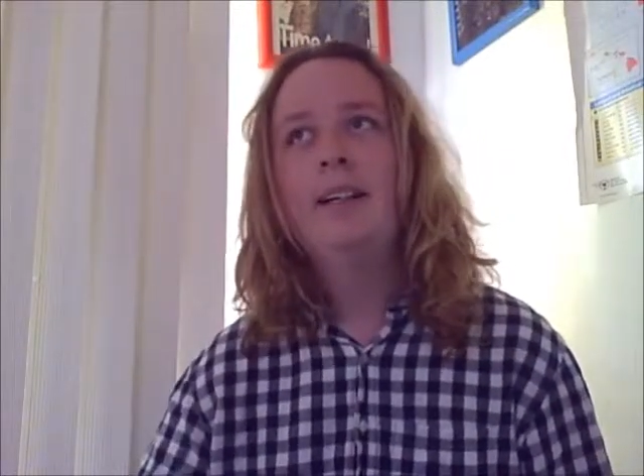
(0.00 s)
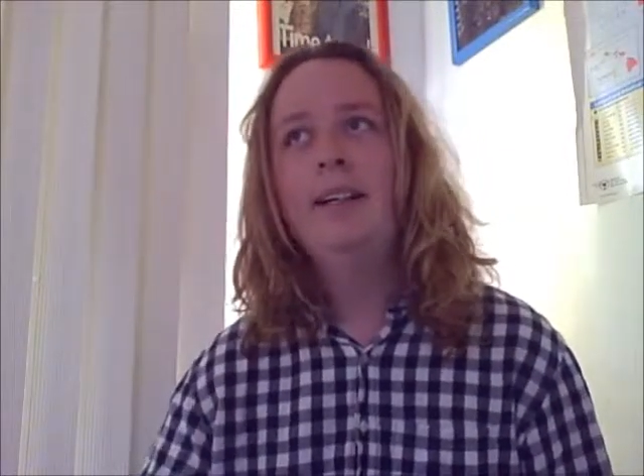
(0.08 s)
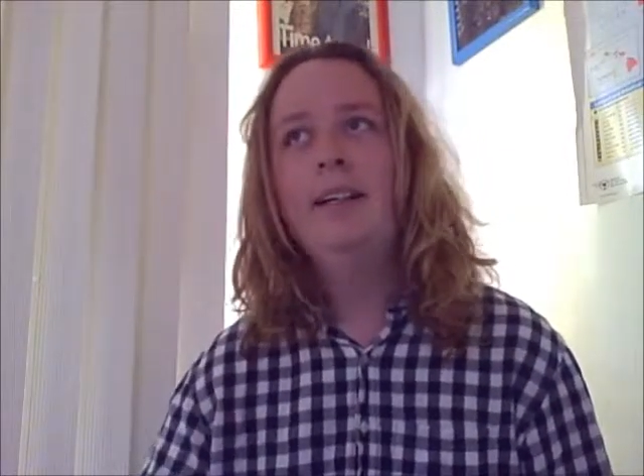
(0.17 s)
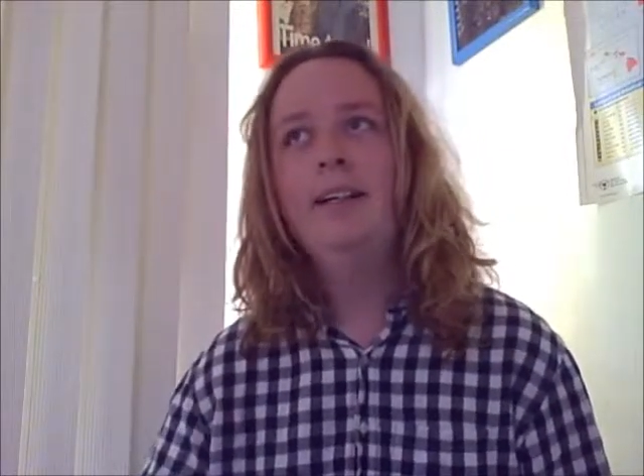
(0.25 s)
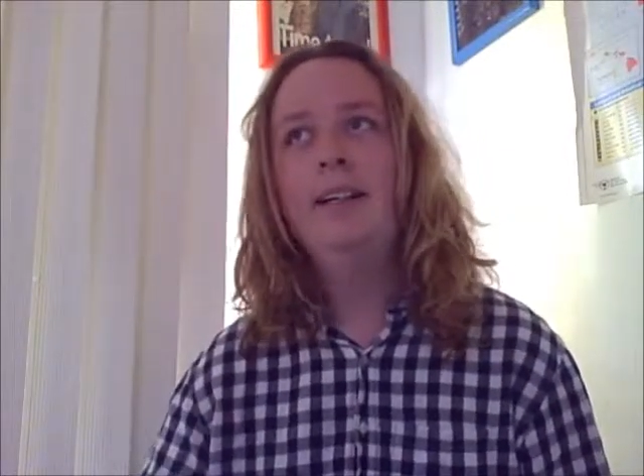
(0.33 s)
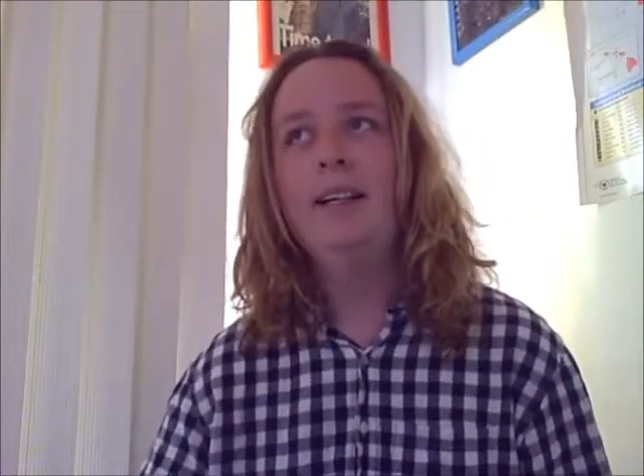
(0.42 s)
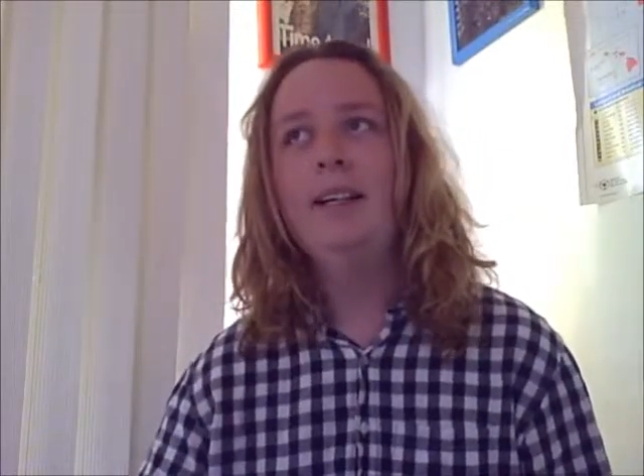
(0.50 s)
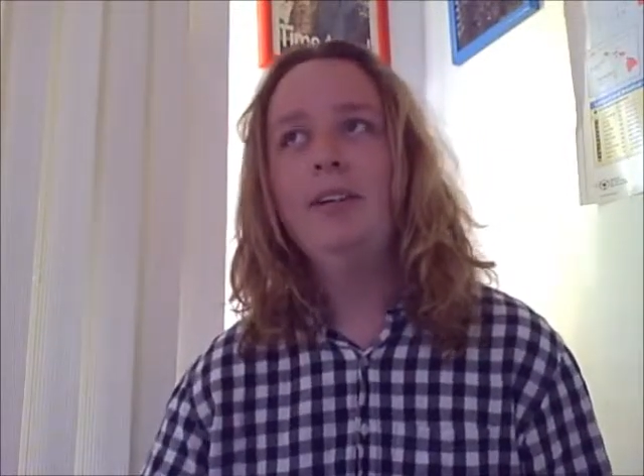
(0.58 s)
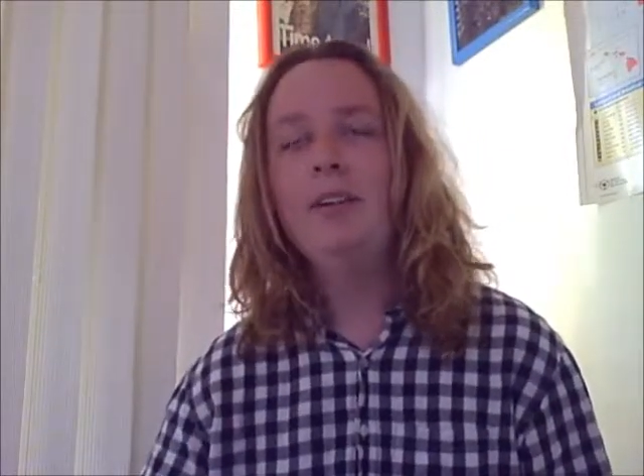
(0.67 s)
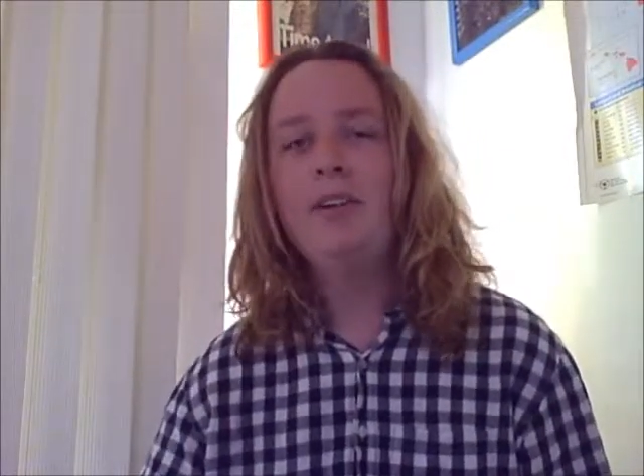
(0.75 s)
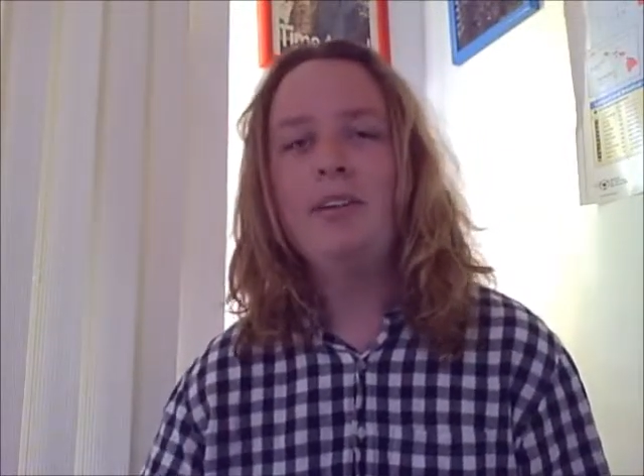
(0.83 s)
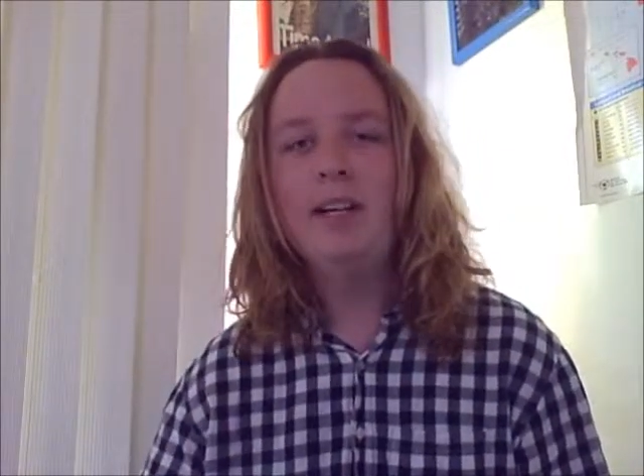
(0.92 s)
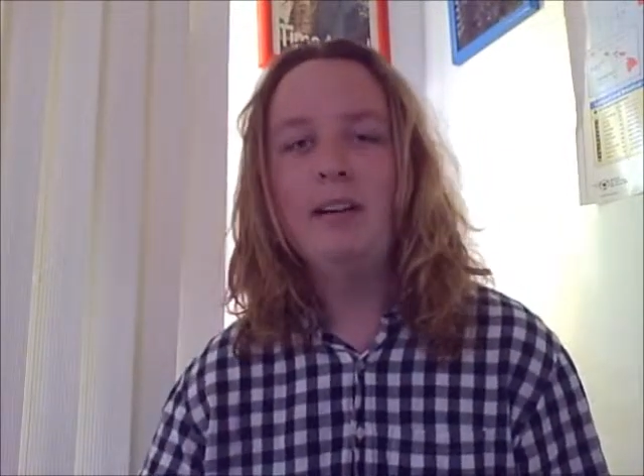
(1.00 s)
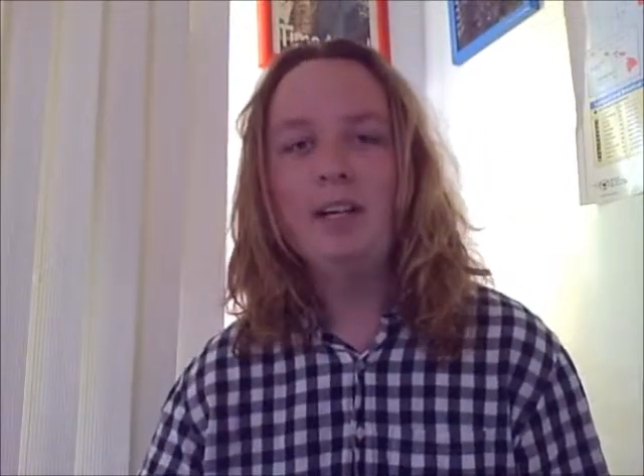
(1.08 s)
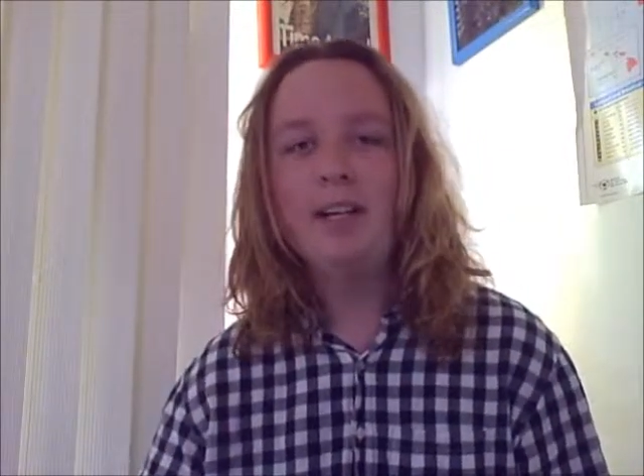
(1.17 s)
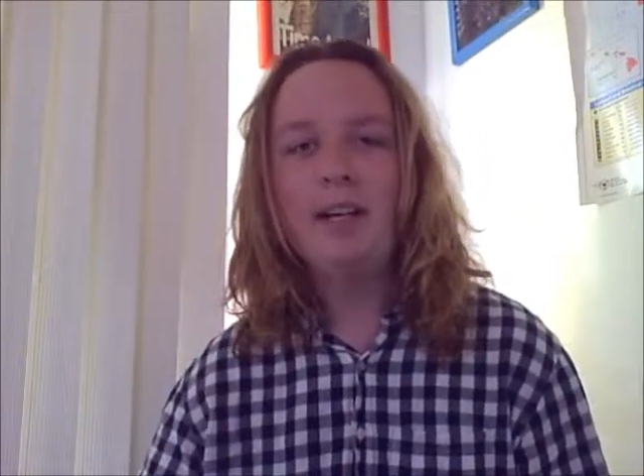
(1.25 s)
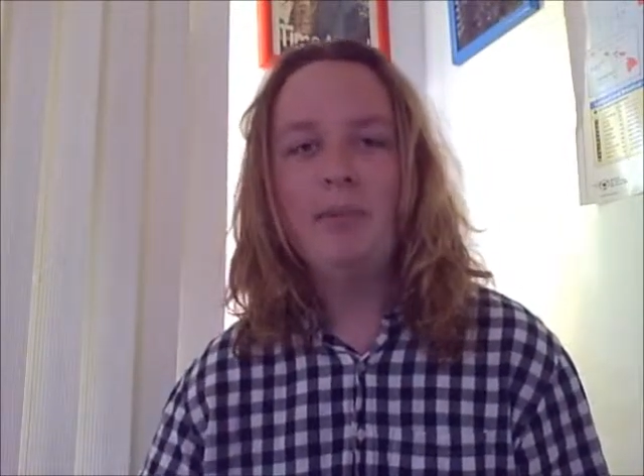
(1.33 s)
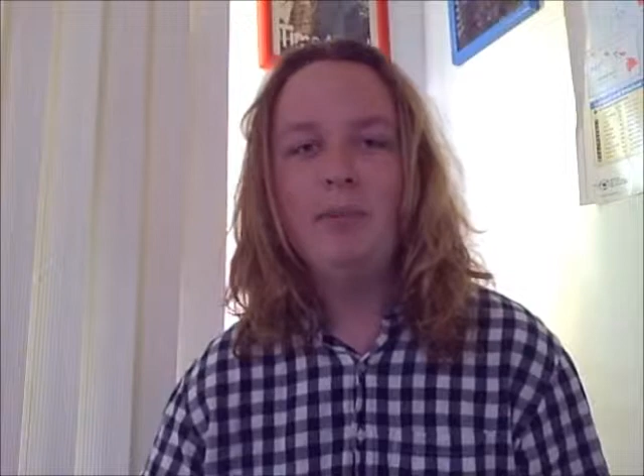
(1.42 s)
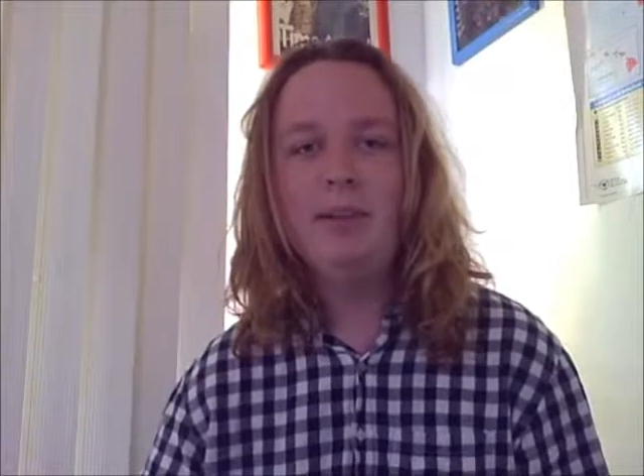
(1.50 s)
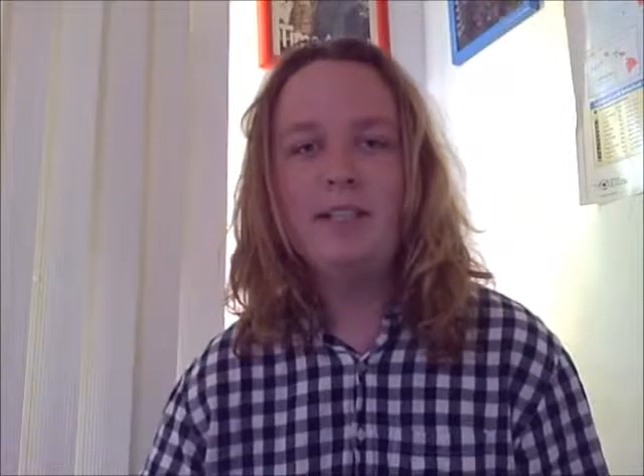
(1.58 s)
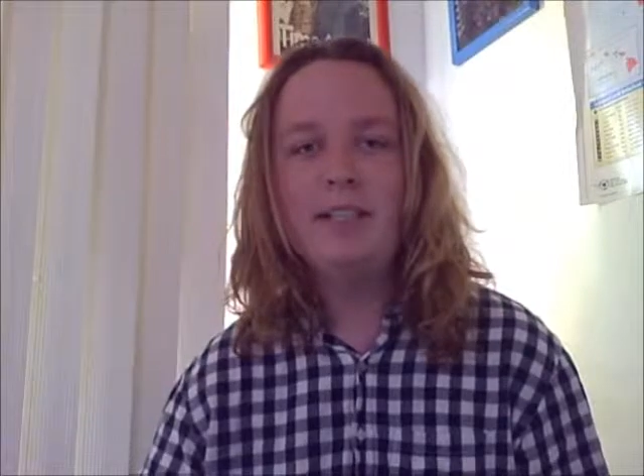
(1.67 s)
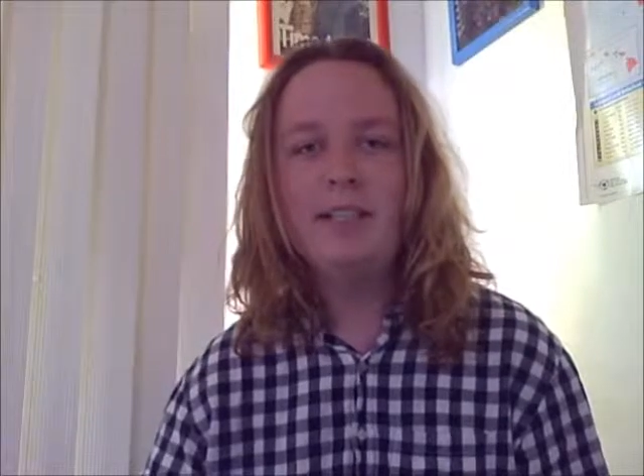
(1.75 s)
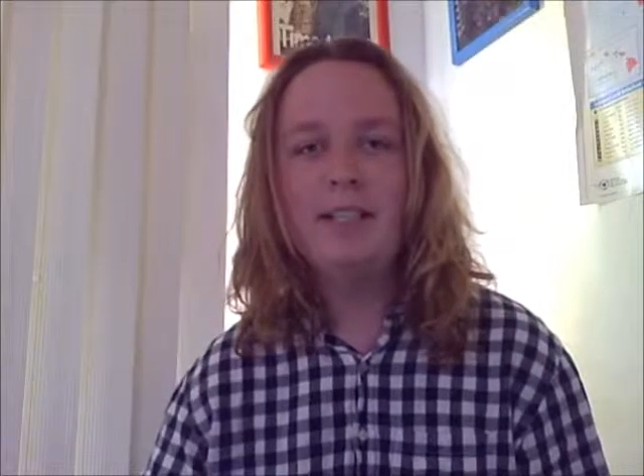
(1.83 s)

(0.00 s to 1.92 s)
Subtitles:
I don't know. It sounds like I'm listening